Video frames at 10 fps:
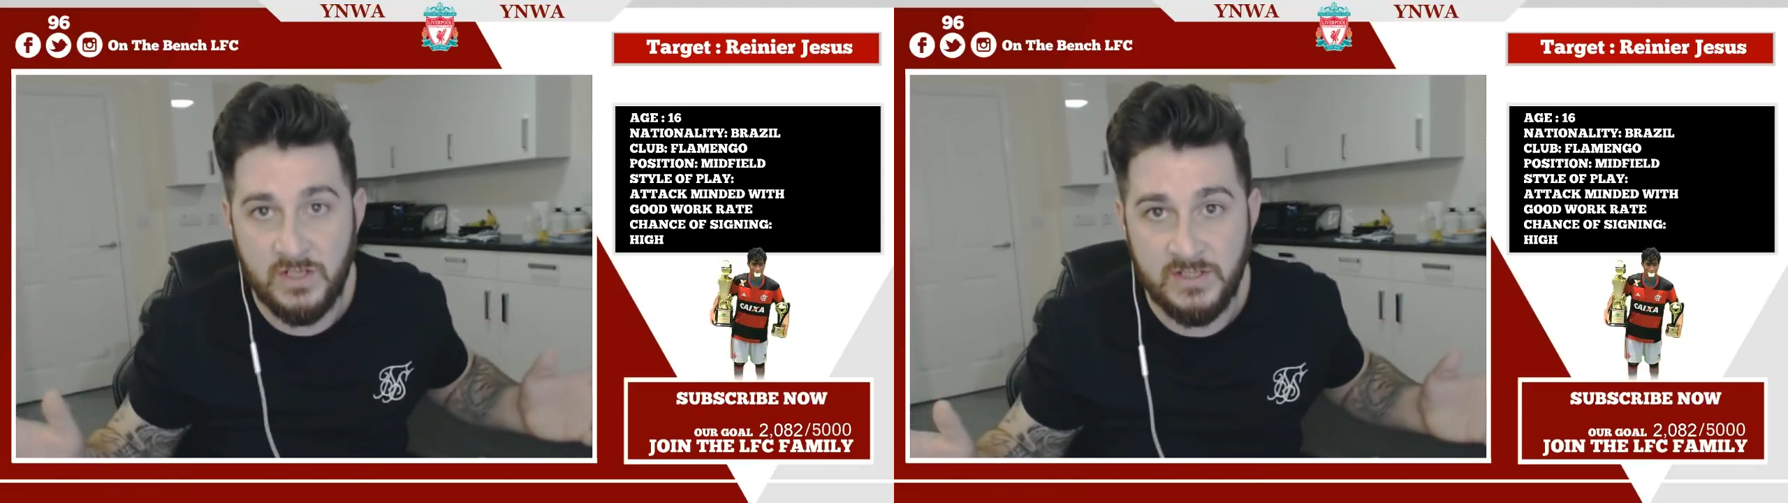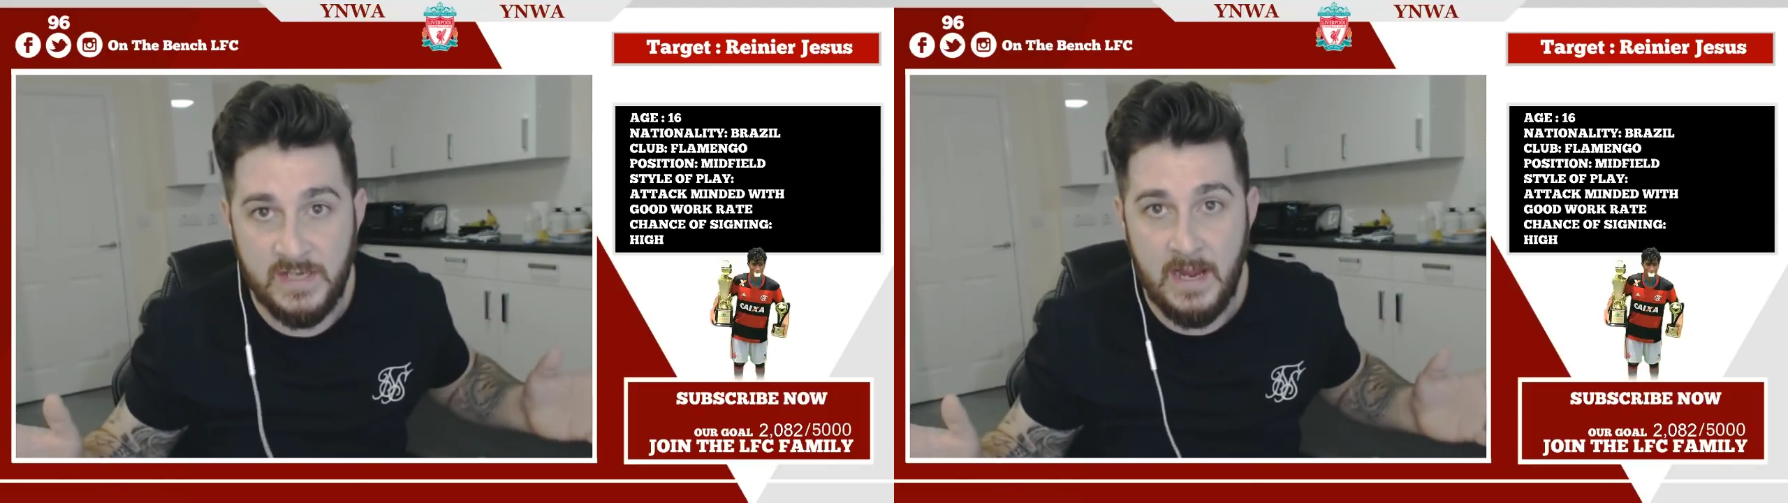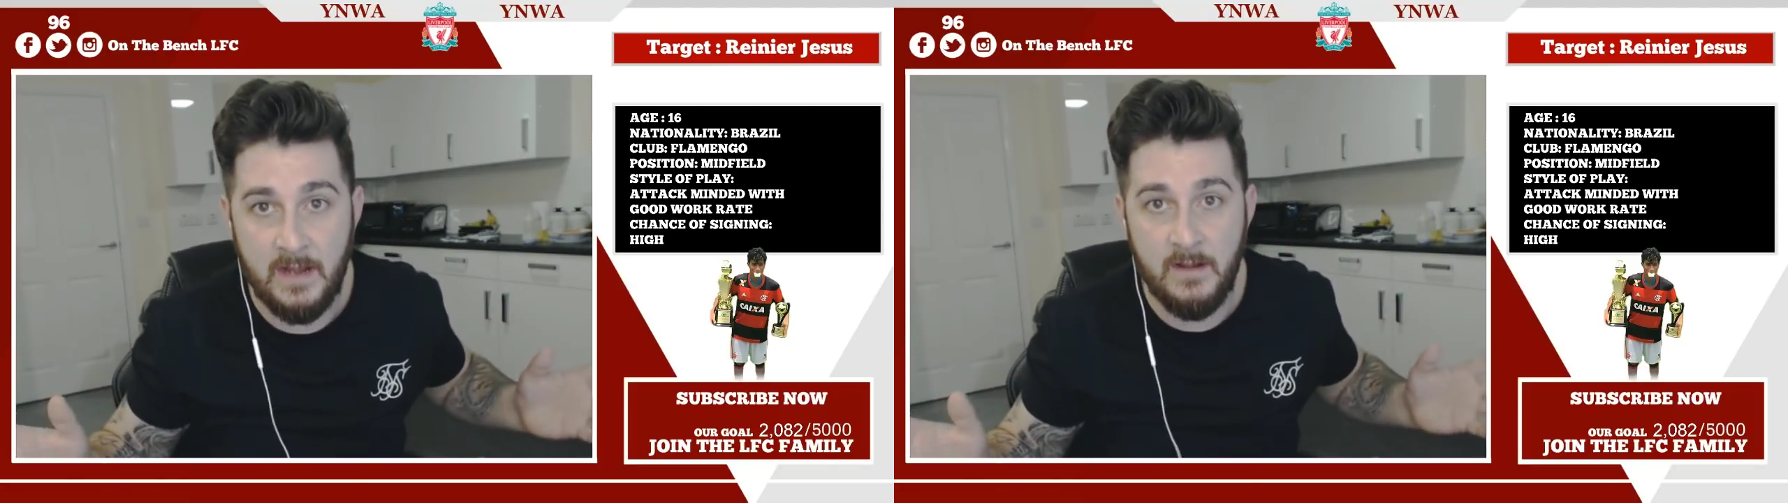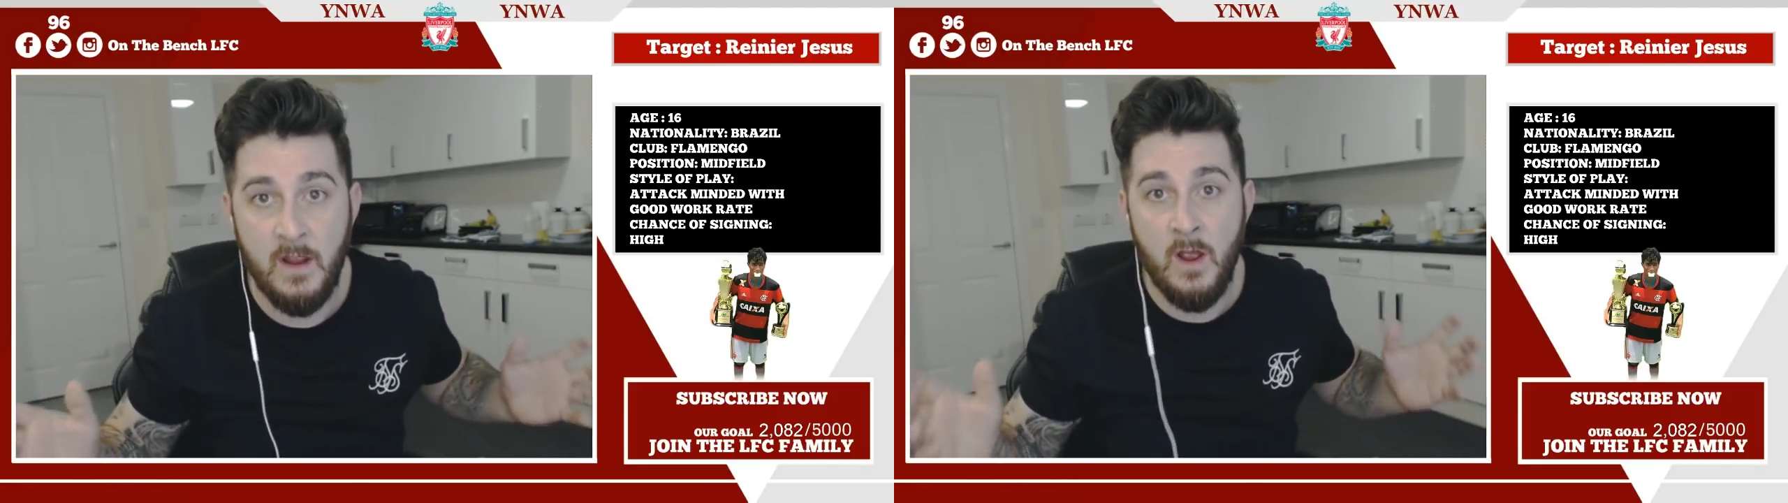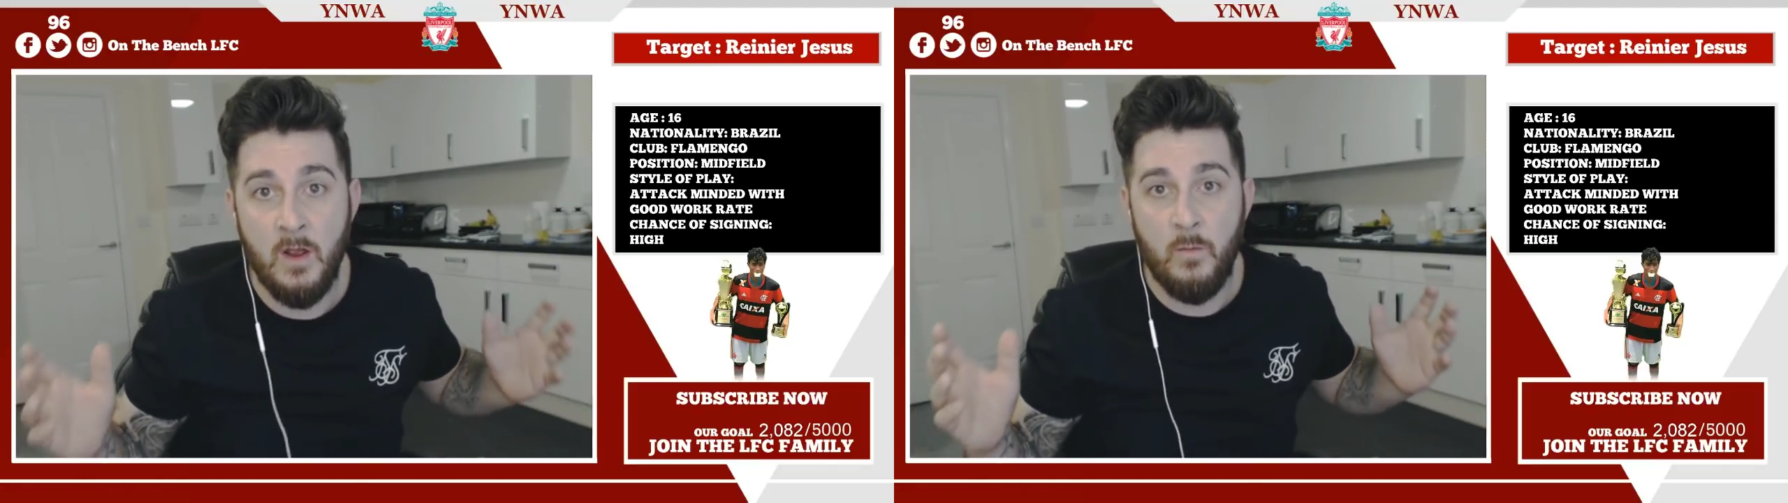seeing
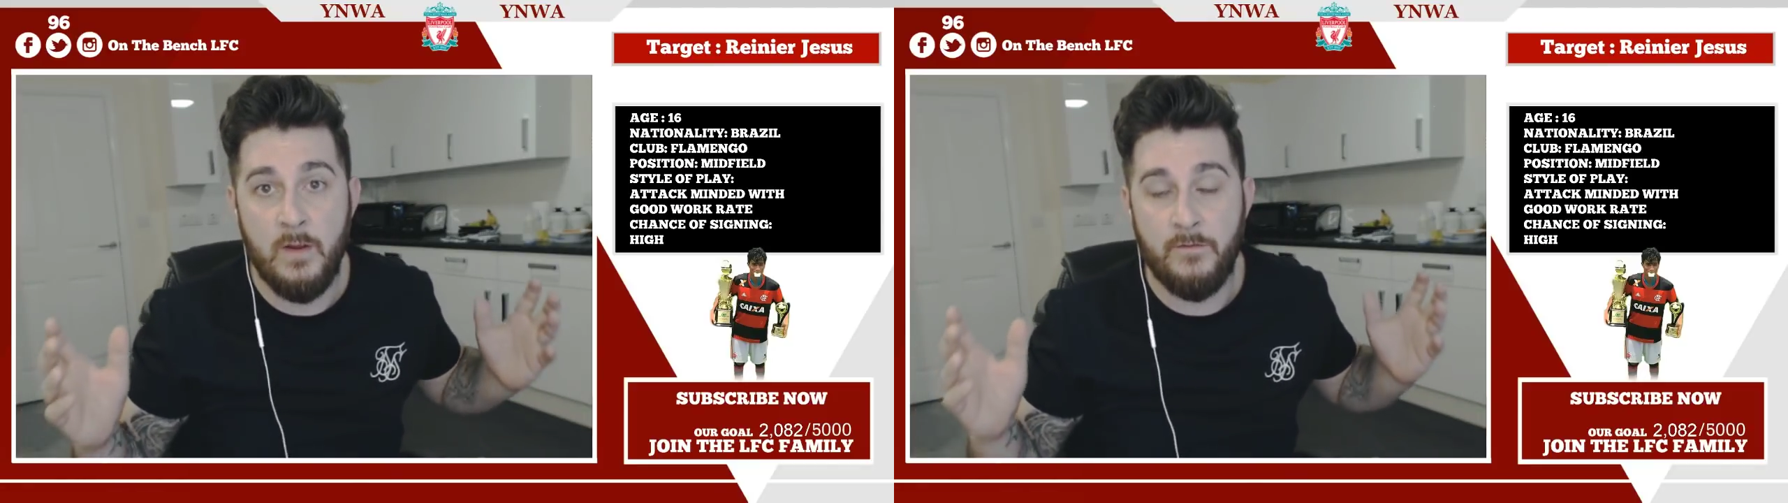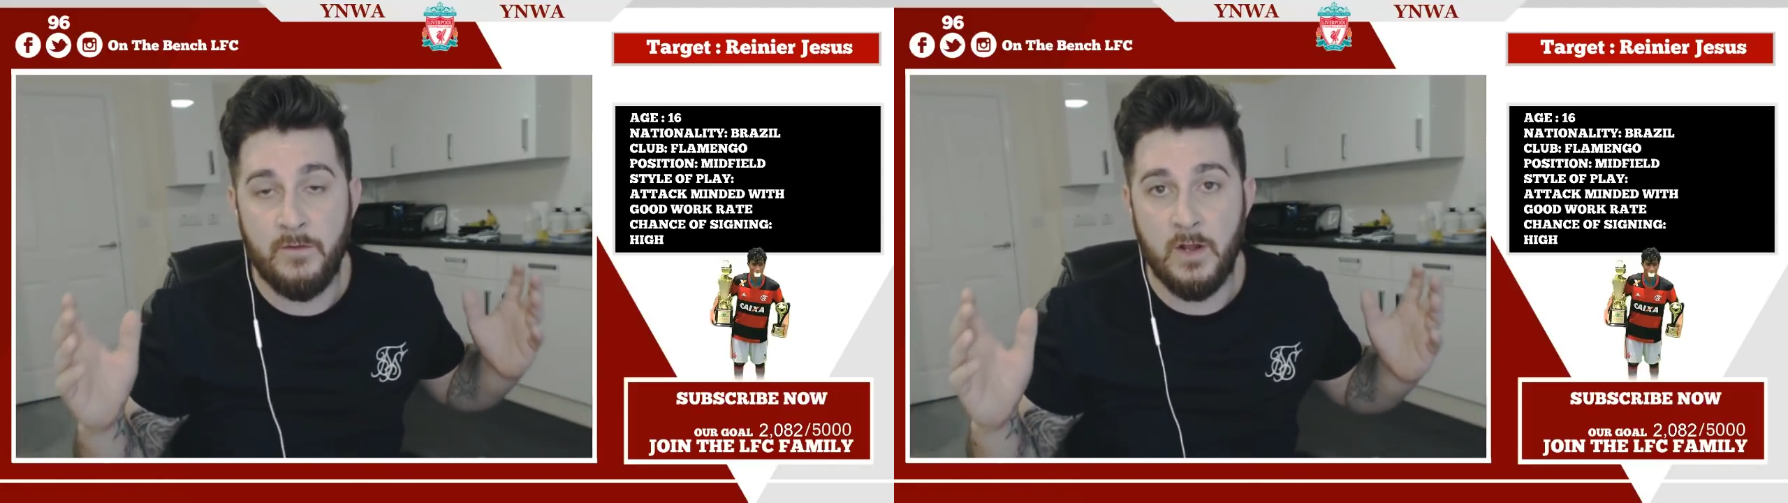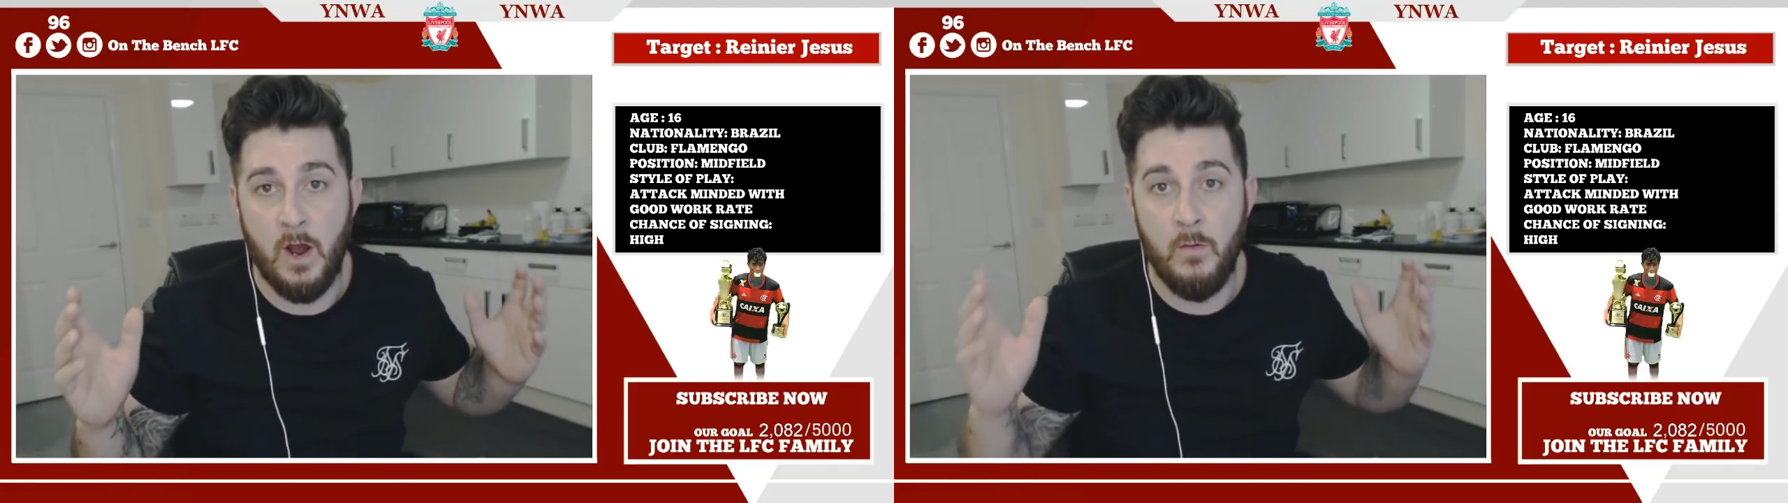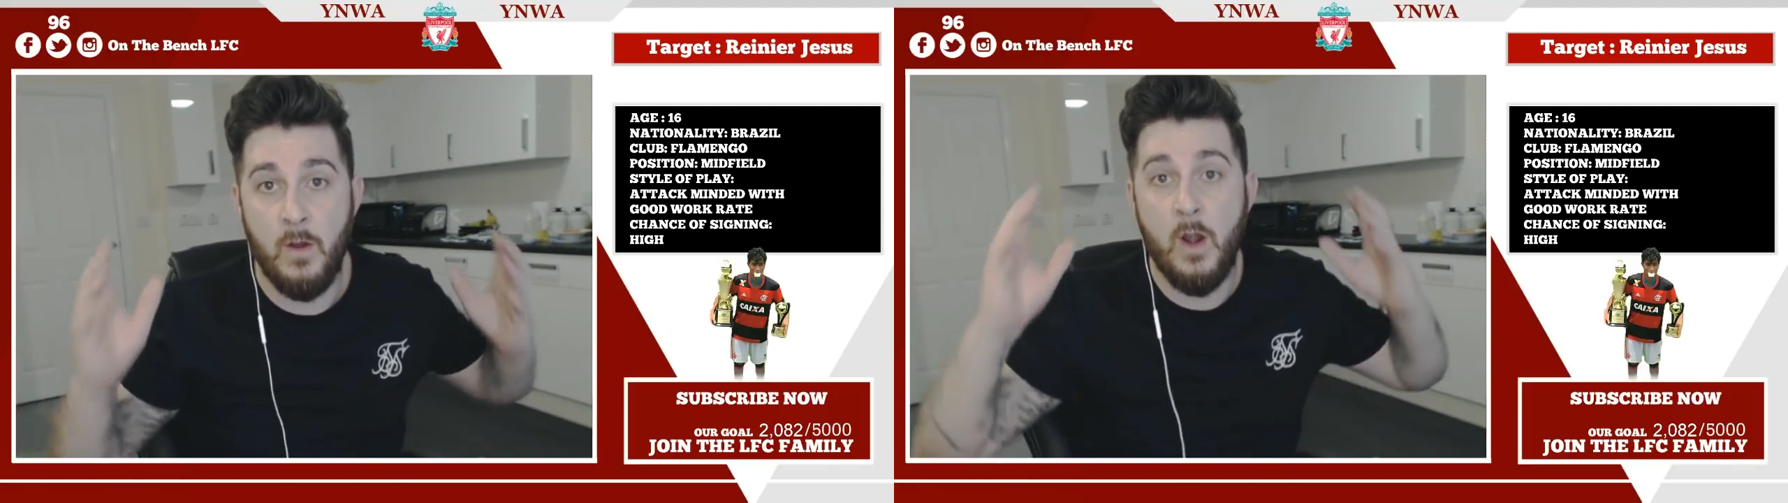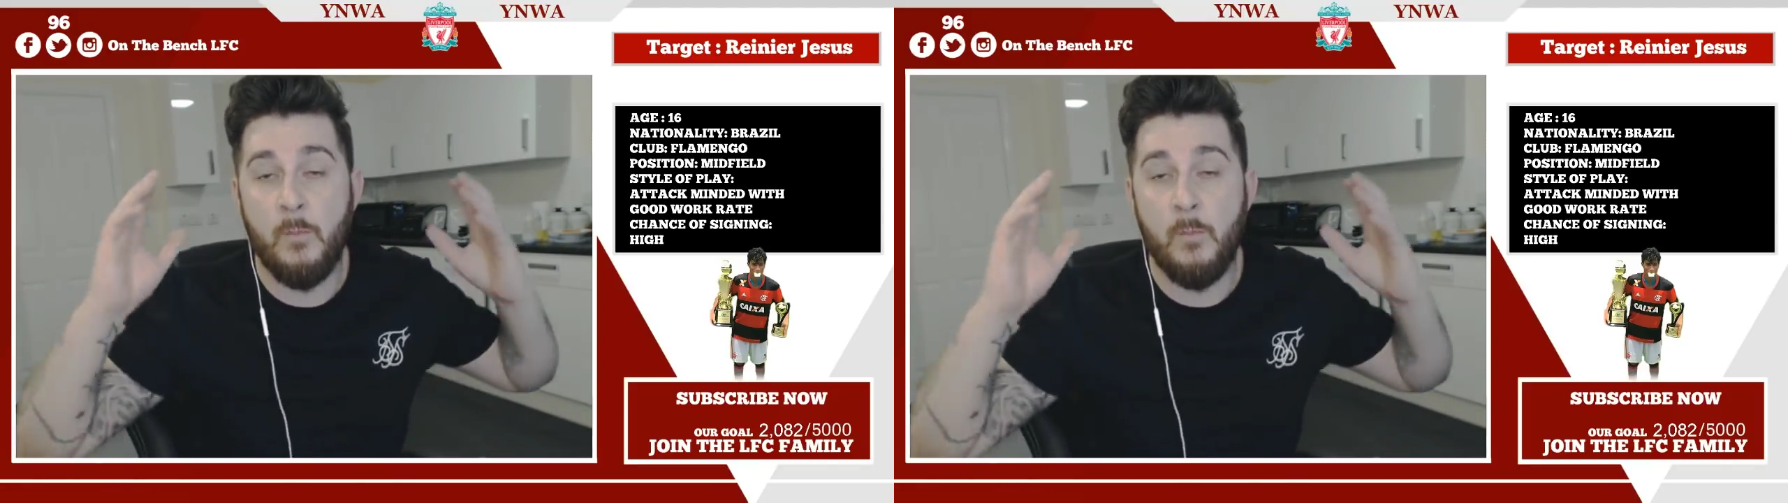with, you know,